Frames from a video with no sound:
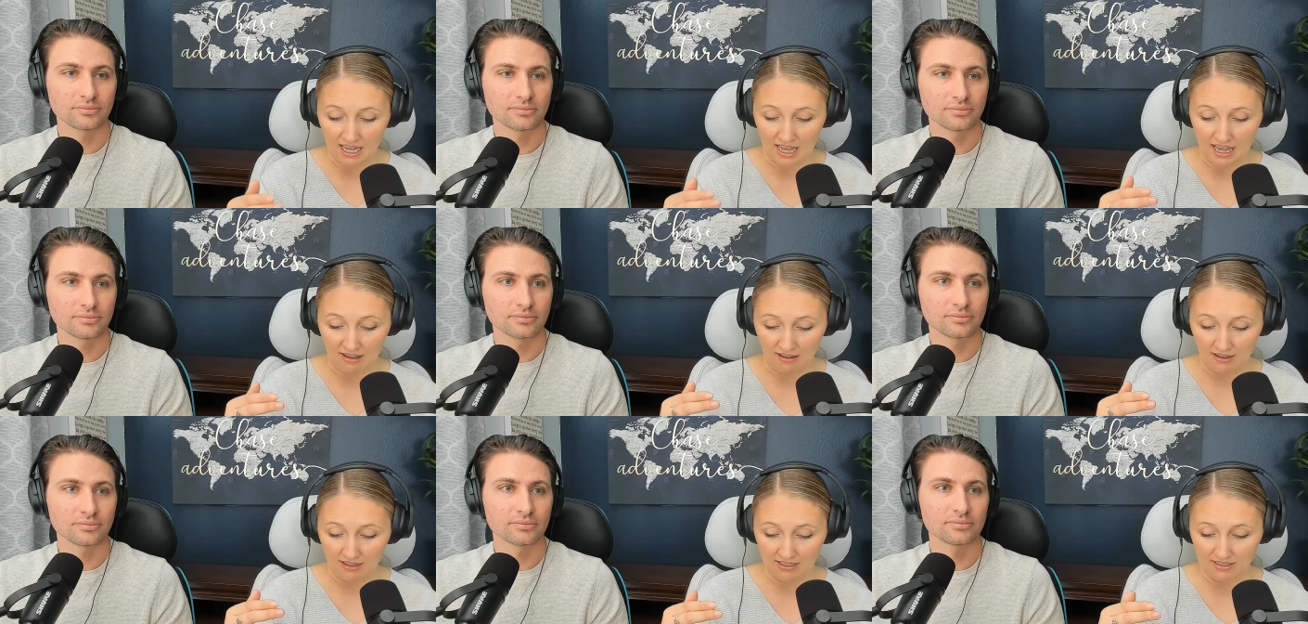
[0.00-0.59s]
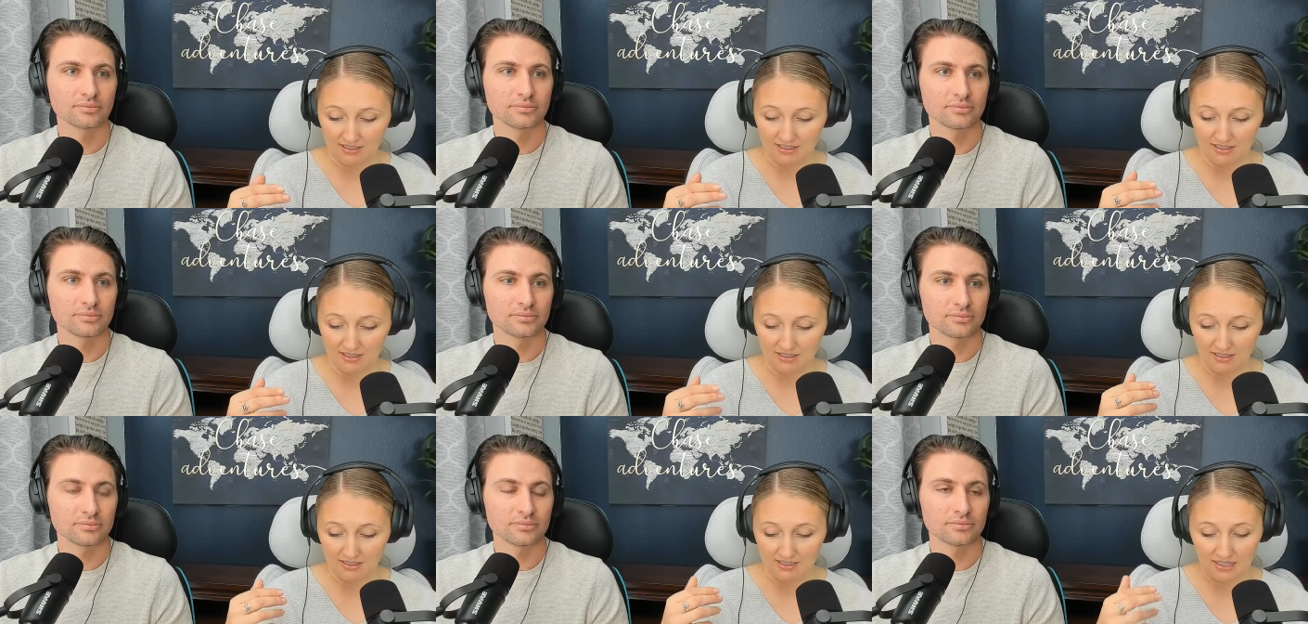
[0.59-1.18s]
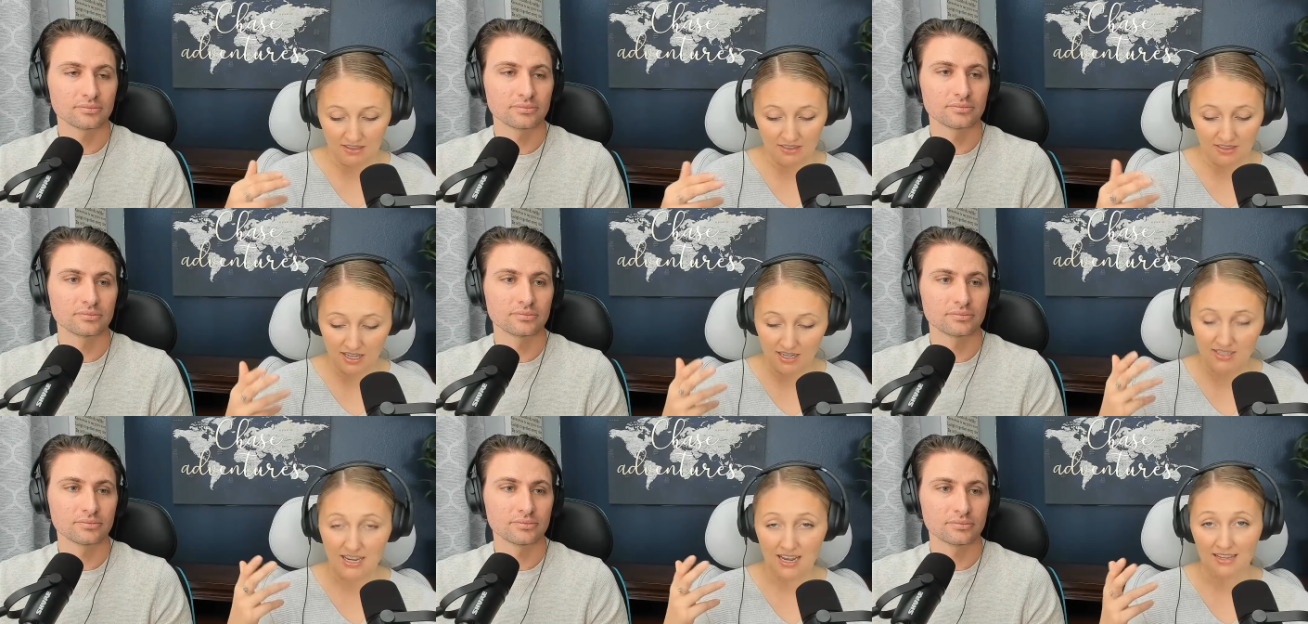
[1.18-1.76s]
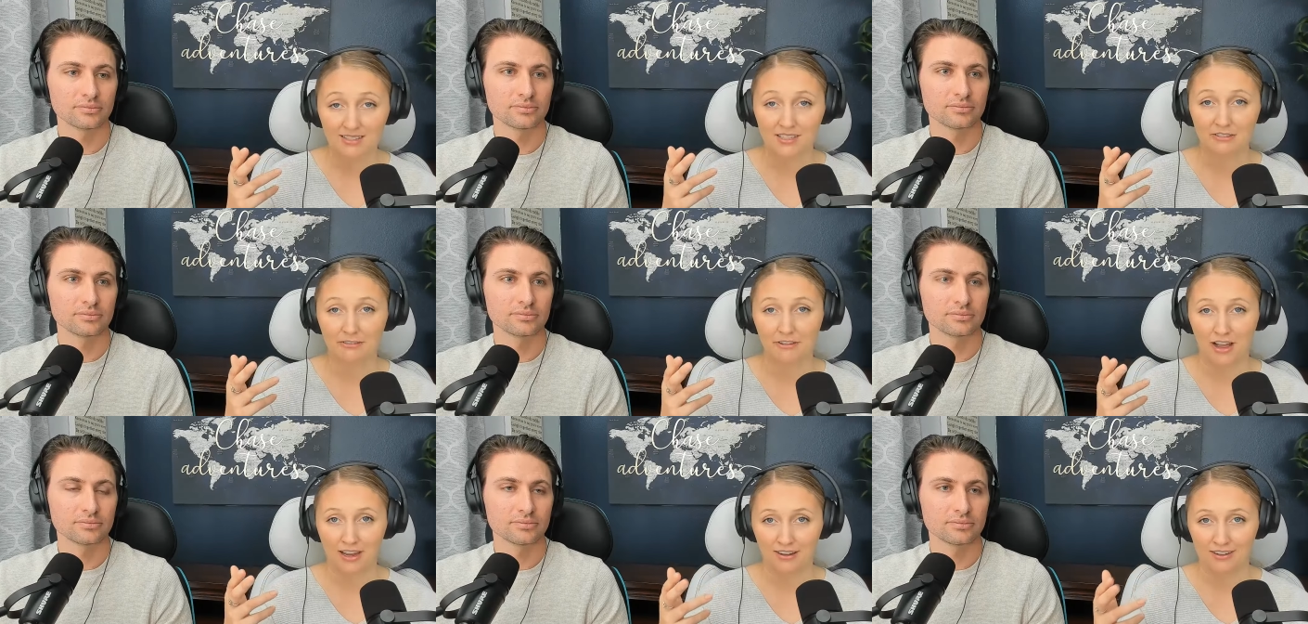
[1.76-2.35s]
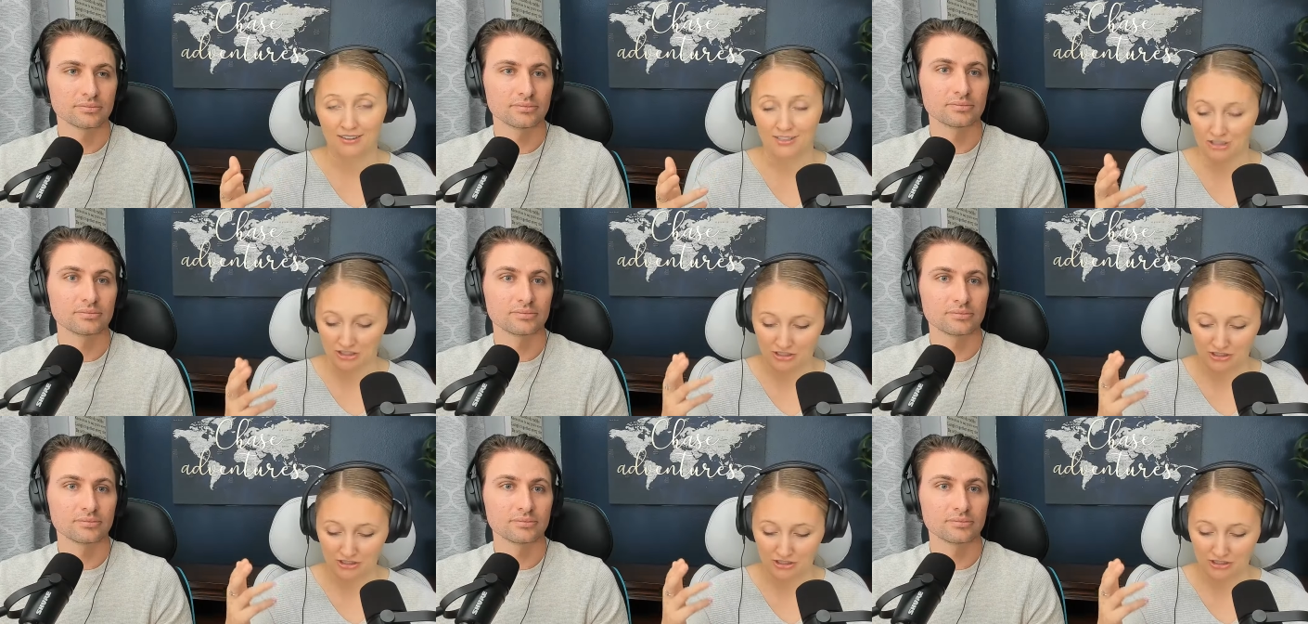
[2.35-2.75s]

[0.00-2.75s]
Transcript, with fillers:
Speaker 1: And Cynthia testified. She